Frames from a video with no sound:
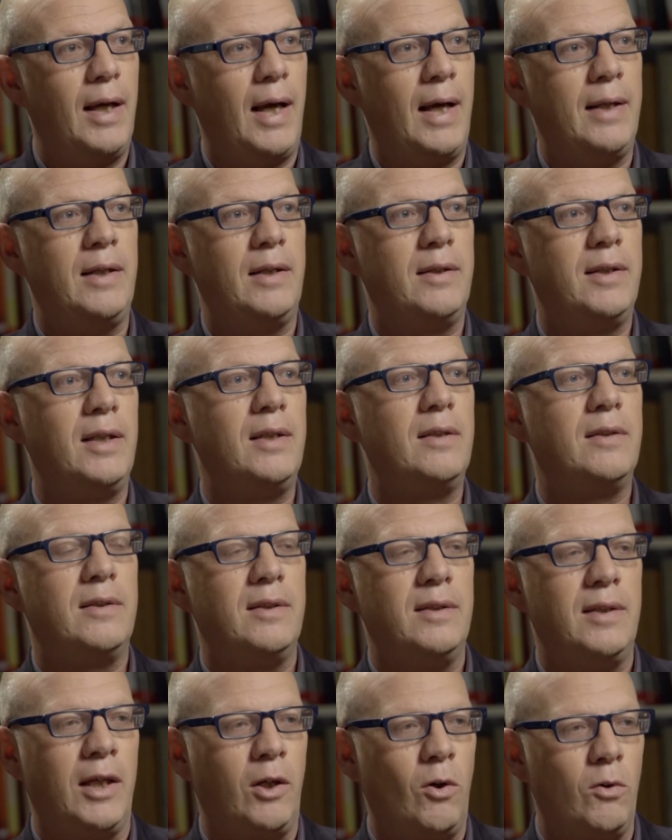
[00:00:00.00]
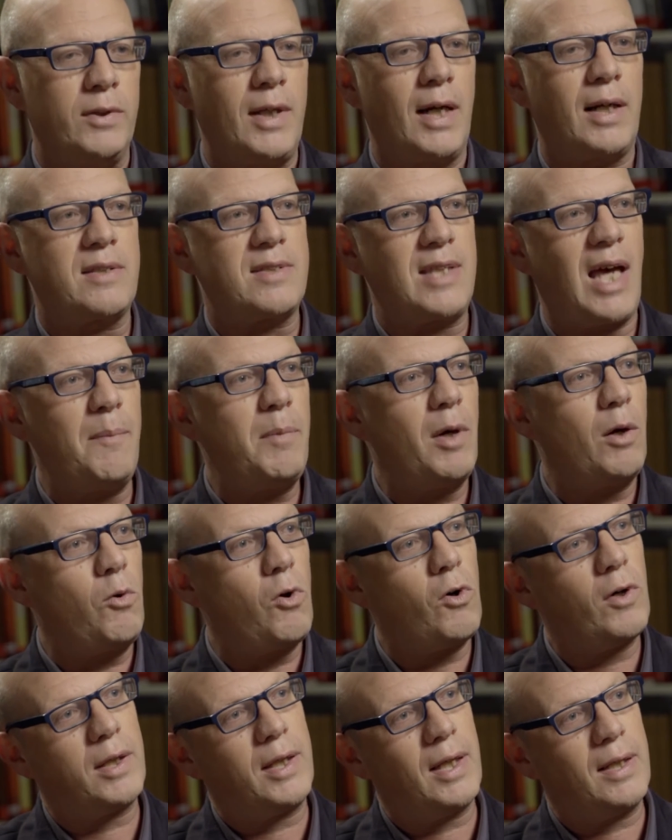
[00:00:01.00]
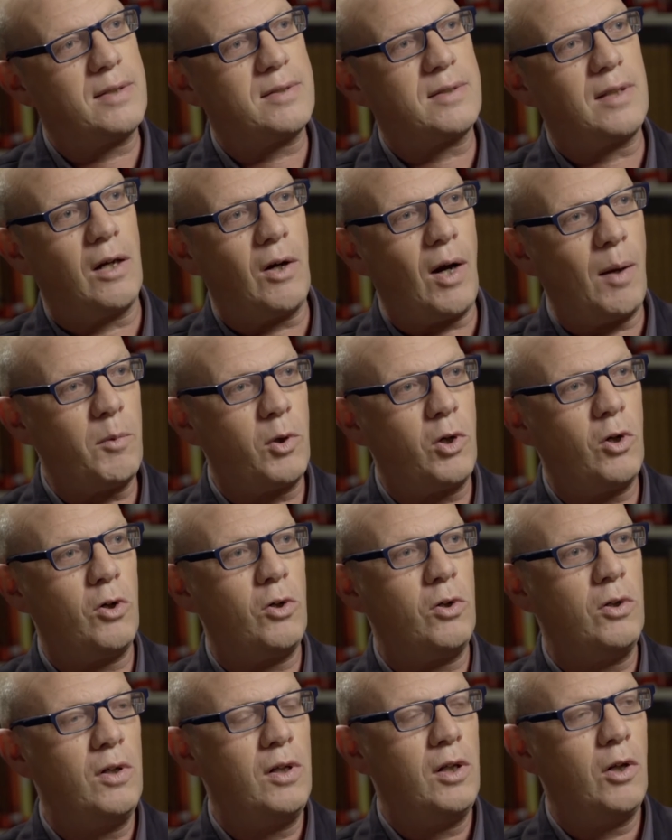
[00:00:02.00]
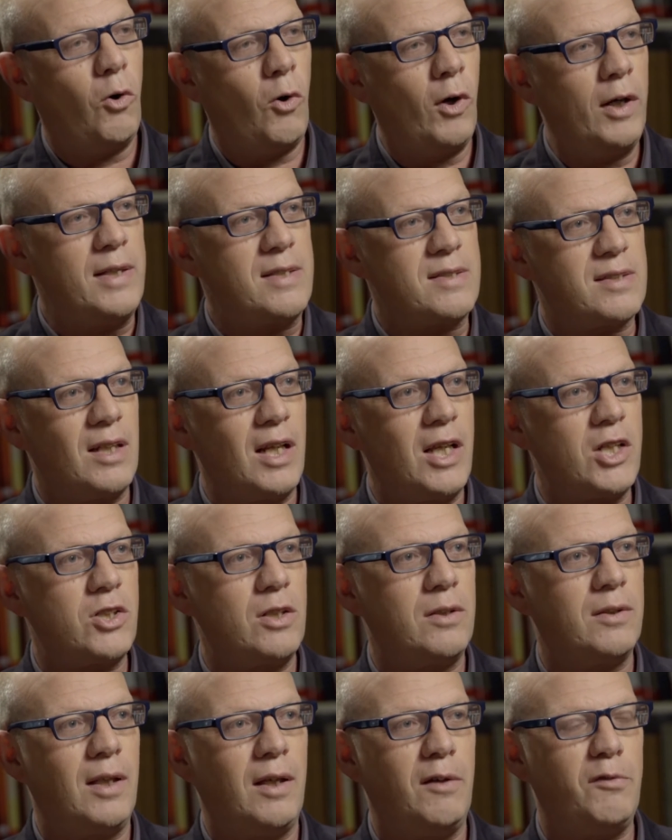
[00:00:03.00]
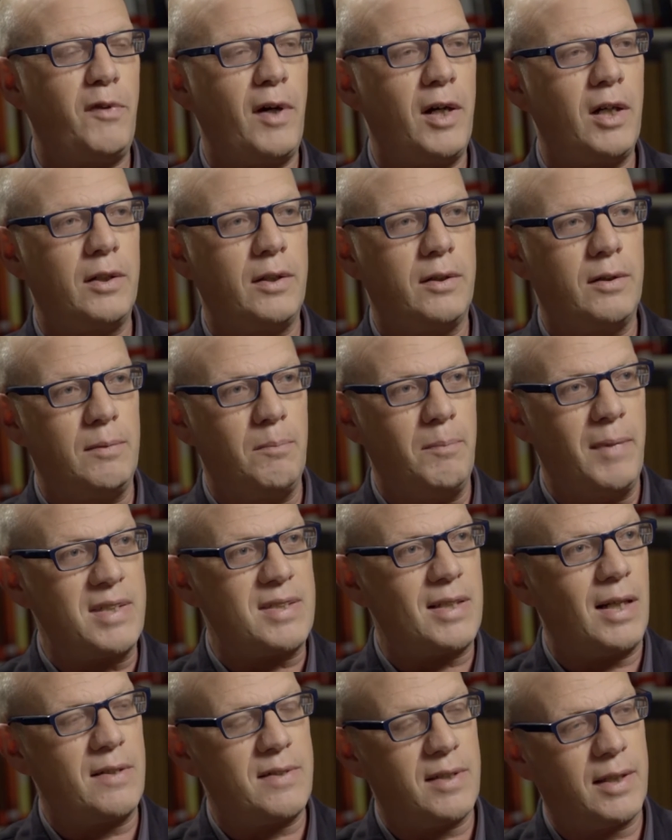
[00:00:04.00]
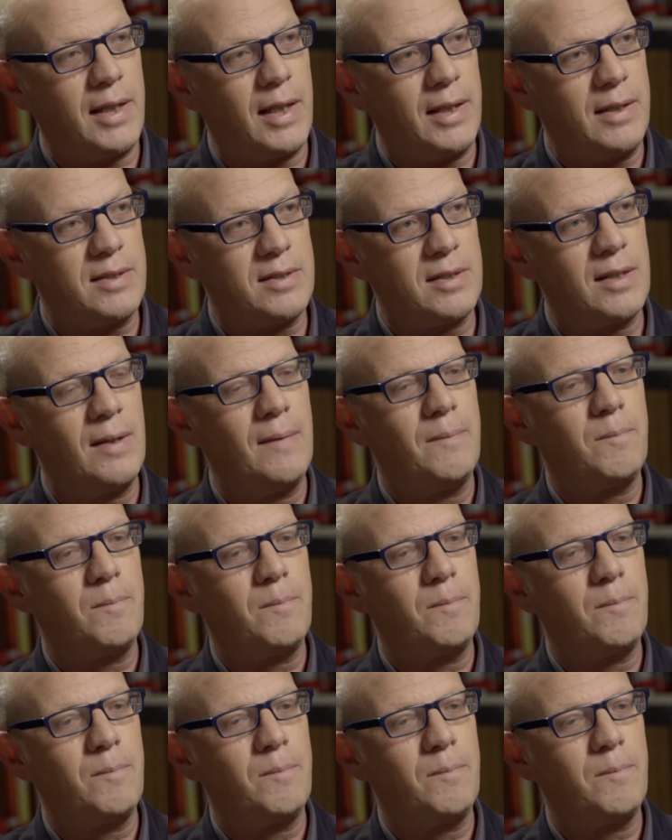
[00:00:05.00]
and indeed they conduct cyber war against Aramco oil installation. They fired missiles against